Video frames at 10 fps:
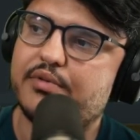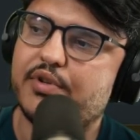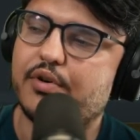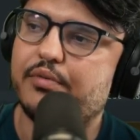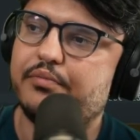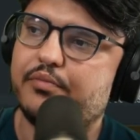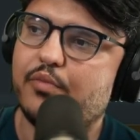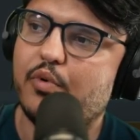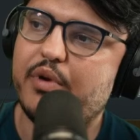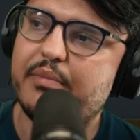So
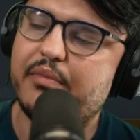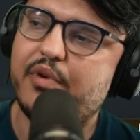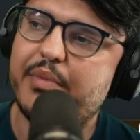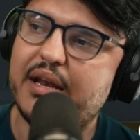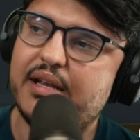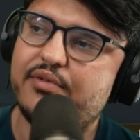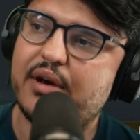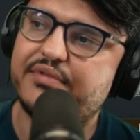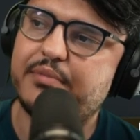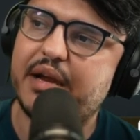we might need to
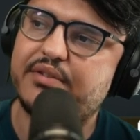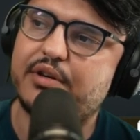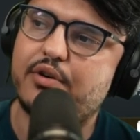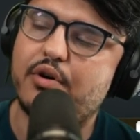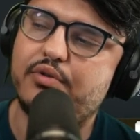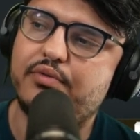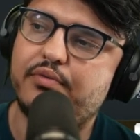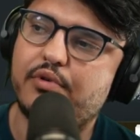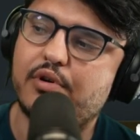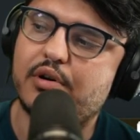have some extra code
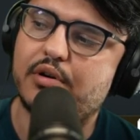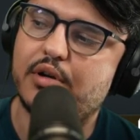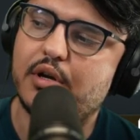for